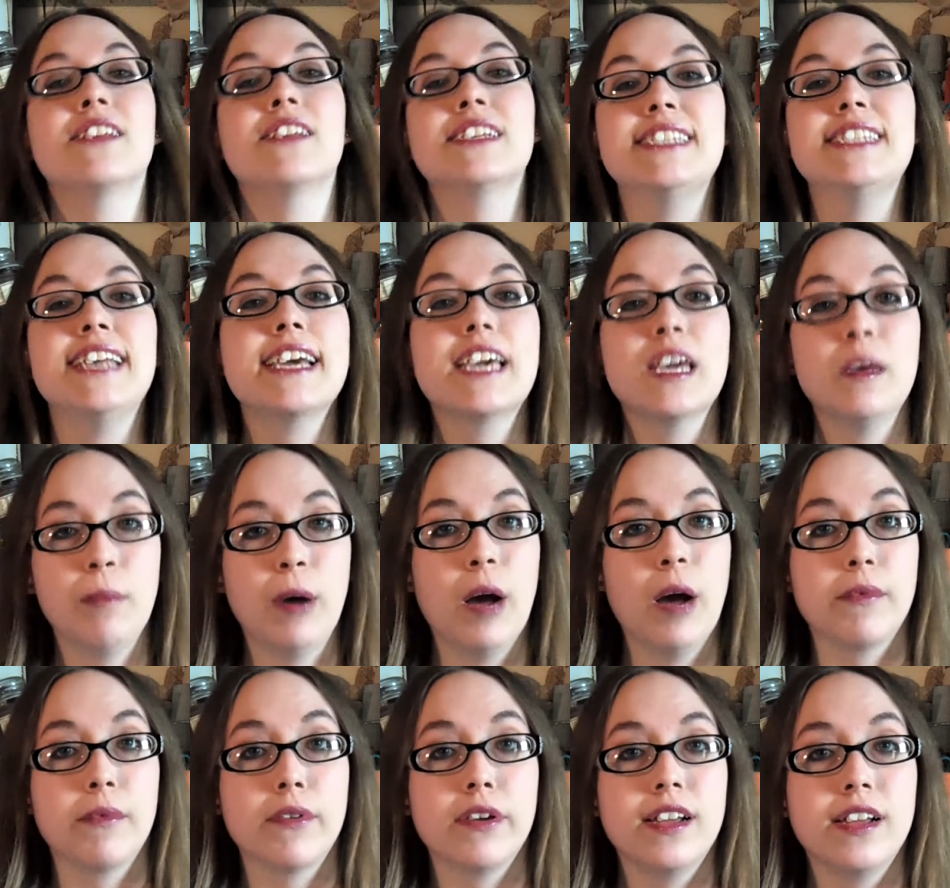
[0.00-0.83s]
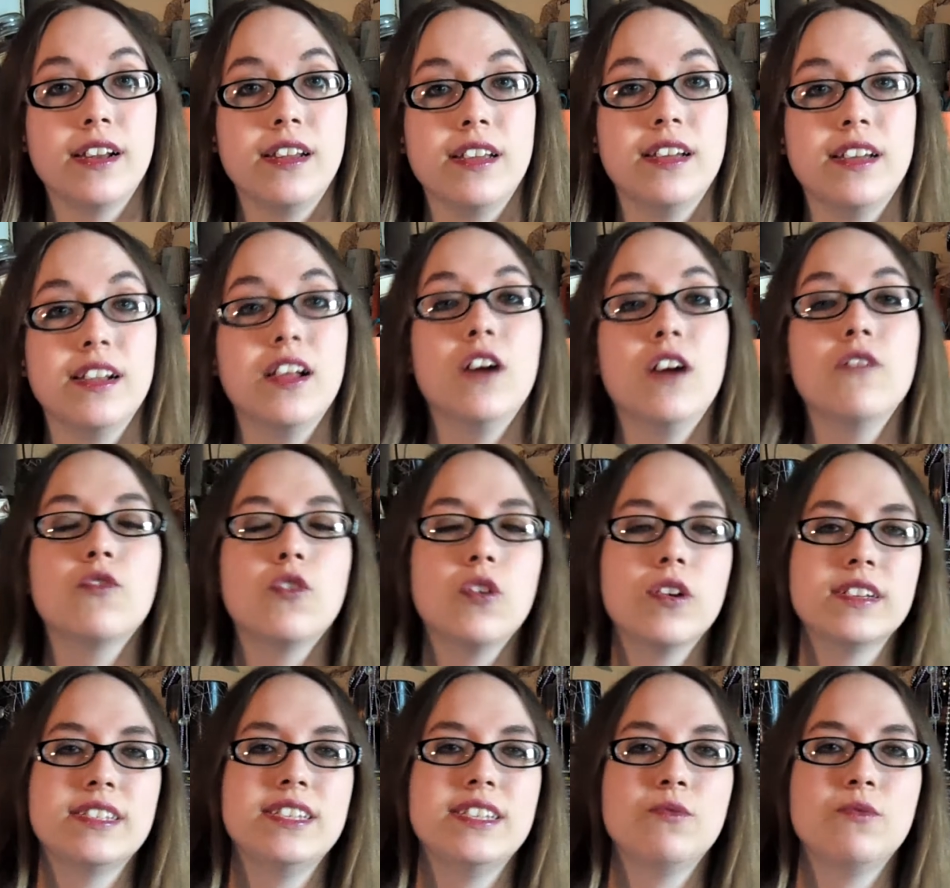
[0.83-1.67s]
Second Pomeranian, of
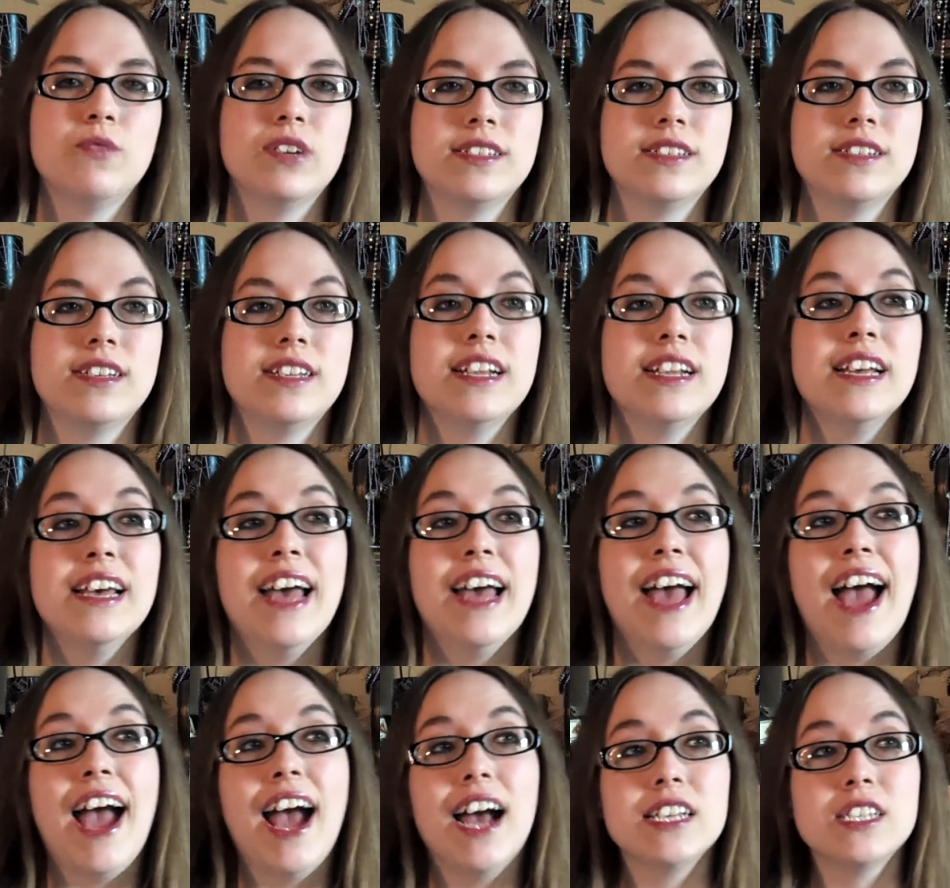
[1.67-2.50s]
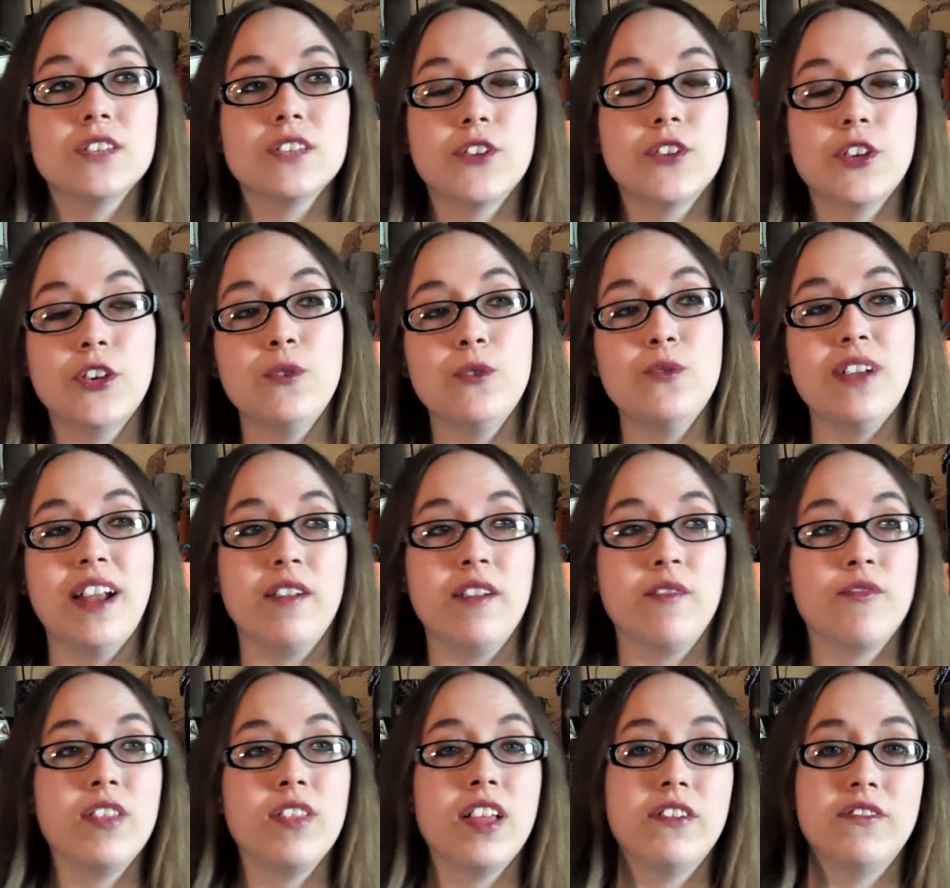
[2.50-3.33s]
course it wasn't as cute and
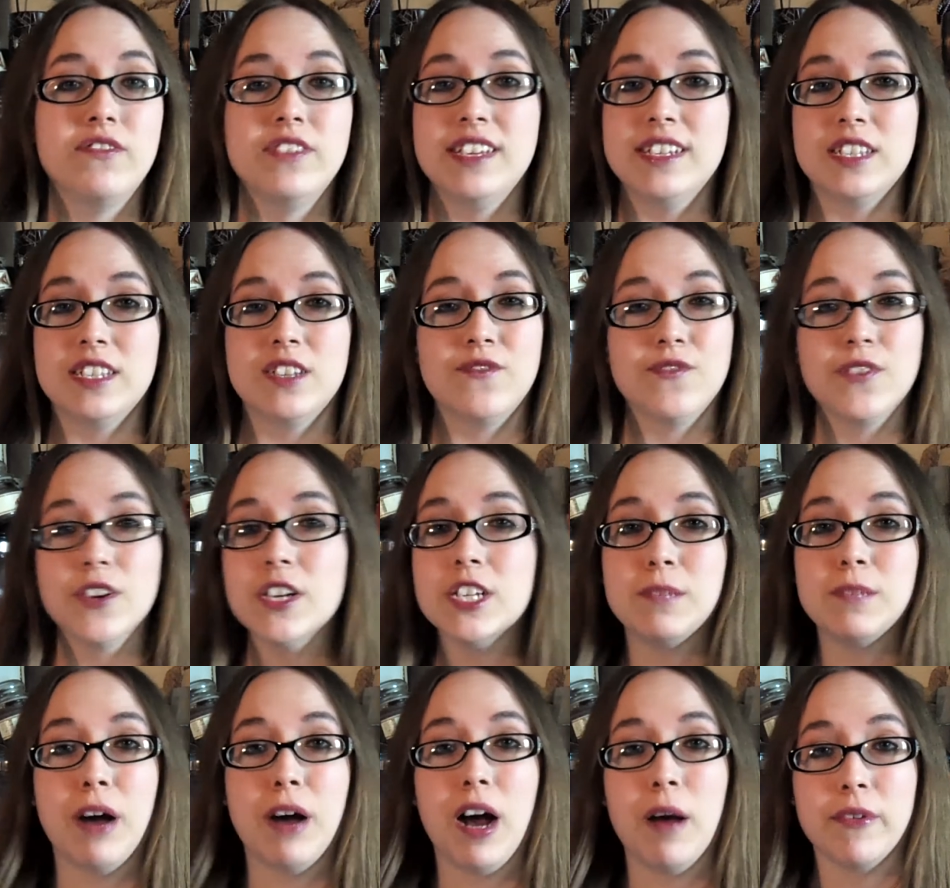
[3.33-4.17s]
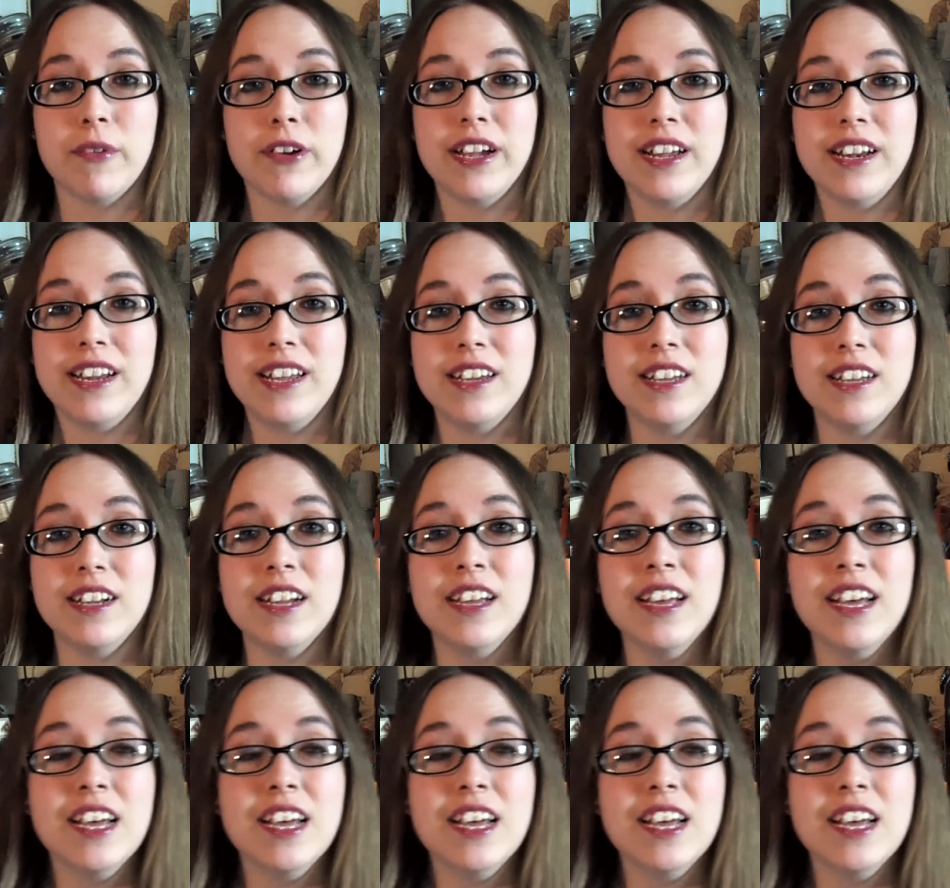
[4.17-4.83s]
fluffy as the first Pomeranian,